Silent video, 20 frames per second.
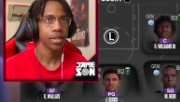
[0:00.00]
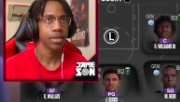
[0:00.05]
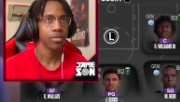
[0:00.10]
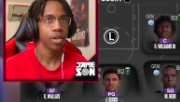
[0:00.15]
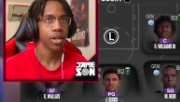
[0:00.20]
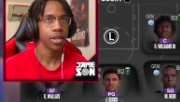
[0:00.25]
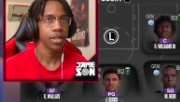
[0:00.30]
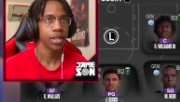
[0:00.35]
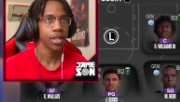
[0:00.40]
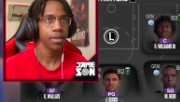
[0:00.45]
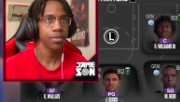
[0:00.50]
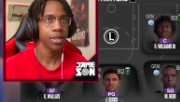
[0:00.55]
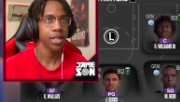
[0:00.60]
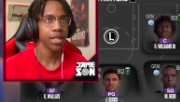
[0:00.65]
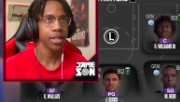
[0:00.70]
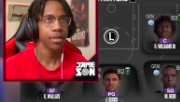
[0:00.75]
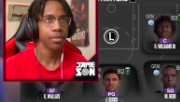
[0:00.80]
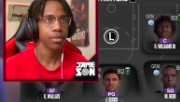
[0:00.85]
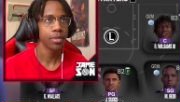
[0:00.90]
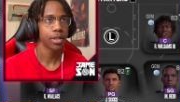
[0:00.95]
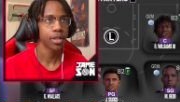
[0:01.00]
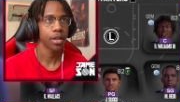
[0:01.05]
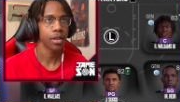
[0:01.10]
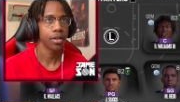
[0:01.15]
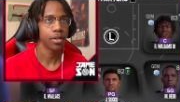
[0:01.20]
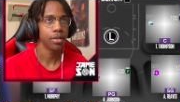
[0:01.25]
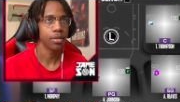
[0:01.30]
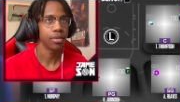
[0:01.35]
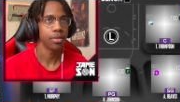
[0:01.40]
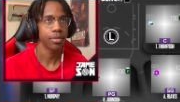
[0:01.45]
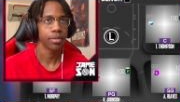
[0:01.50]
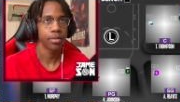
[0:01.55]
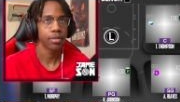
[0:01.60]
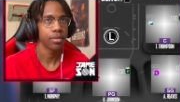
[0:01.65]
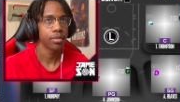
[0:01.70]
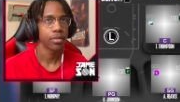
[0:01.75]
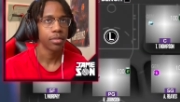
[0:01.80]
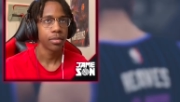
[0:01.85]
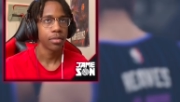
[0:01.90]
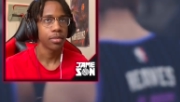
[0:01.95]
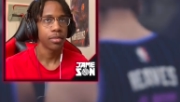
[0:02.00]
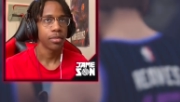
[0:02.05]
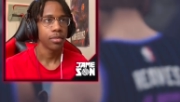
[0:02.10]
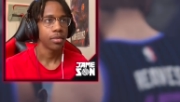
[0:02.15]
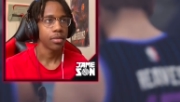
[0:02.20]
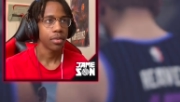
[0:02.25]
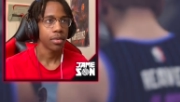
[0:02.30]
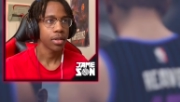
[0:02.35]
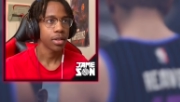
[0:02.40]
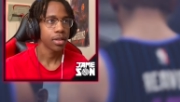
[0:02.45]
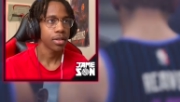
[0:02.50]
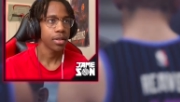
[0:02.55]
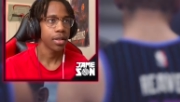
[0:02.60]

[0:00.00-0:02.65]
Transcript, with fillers: We're a deep team, so we'll